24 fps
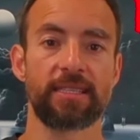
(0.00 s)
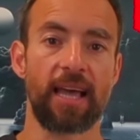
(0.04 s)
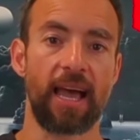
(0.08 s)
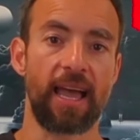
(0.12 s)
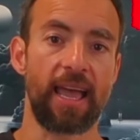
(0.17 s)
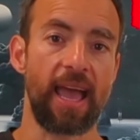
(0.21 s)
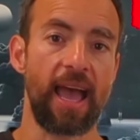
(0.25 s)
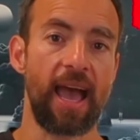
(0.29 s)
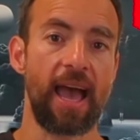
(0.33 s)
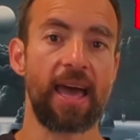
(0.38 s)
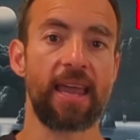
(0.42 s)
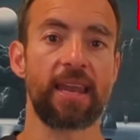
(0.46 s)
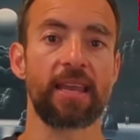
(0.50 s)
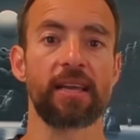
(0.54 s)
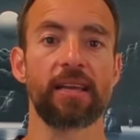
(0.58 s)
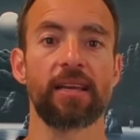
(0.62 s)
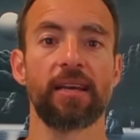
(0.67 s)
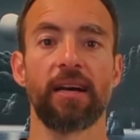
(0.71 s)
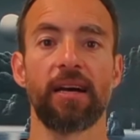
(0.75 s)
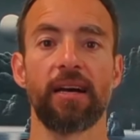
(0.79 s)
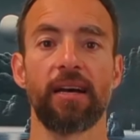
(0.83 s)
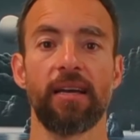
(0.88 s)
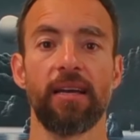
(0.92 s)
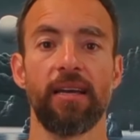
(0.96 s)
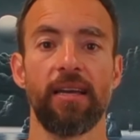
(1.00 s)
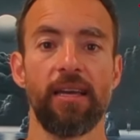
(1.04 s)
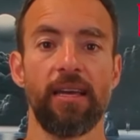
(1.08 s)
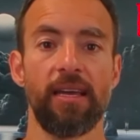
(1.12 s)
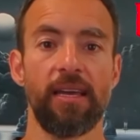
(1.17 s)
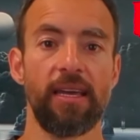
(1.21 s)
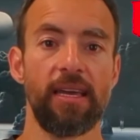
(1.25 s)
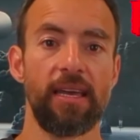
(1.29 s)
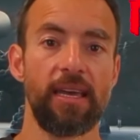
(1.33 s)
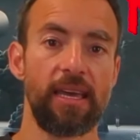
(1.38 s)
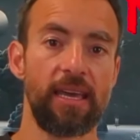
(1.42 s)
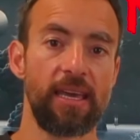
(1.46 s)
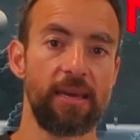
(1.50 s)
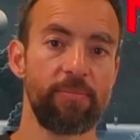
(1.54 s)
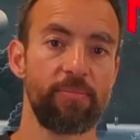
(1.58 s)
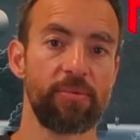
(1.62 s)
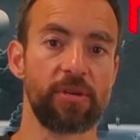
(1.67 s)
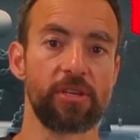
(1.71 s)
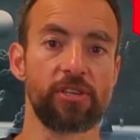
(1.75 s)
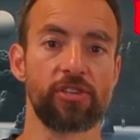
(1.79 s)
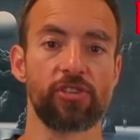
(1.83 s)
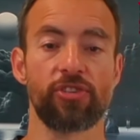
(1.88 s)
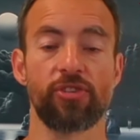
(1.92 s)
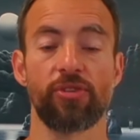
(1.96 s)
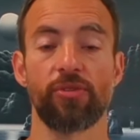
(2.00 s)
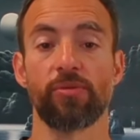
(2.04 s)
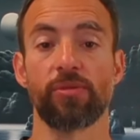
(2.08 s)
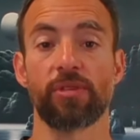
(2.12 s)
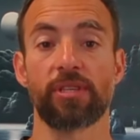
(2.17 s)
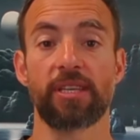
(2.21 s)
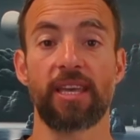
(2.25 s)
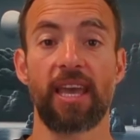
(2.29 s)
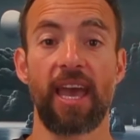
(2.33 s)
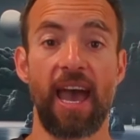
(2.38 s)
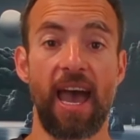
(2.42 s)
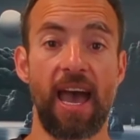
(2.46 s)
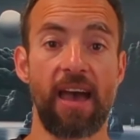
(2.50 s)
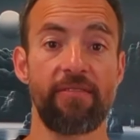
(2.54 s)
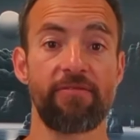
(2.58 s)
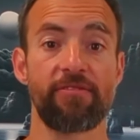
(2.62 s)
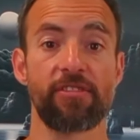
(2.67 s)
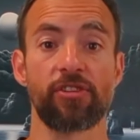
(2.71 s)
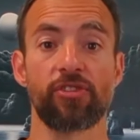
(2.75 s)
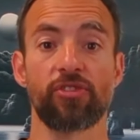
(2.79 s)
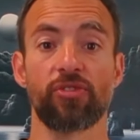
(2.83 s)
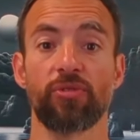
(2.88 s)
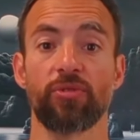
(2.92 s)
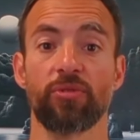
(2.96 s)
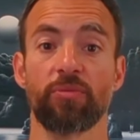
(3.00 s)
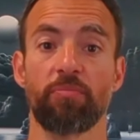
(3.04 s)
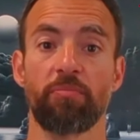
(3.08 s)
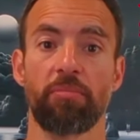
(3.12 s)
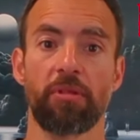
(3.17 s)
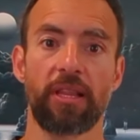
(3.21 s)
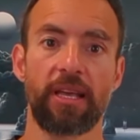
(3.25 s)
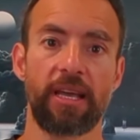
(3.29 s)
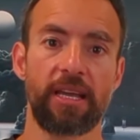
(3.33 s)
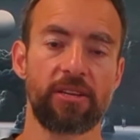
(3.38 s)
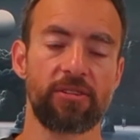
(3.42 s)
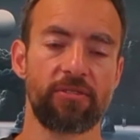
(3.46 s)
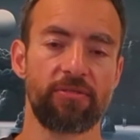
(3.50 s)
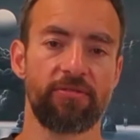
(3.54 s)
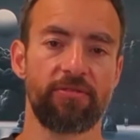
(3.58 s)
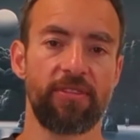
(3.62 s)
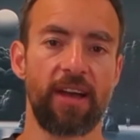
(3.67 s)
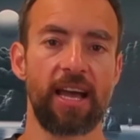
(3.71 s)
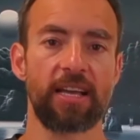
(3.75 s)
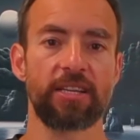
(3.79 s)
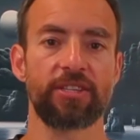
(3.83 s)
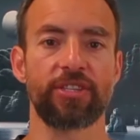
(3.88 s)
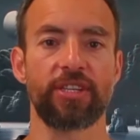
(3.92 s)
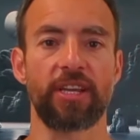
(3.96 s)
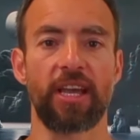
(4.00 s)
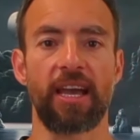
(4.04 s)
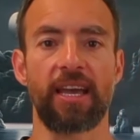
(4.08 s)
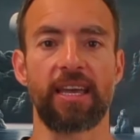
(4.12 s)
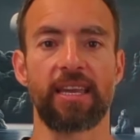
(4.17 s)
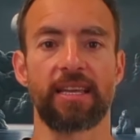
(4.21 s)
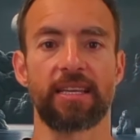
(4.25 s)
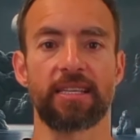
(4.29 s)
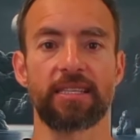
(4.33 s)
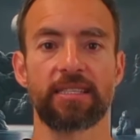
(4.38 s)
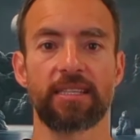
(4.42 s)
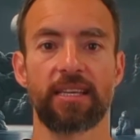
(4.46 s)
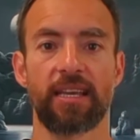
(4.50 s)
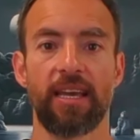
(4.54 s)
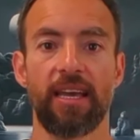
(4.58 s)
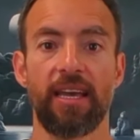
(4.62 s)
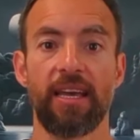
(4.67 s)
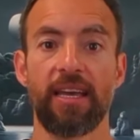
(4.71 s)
sciatica, hip issues, calf issues, plantar fasciitis.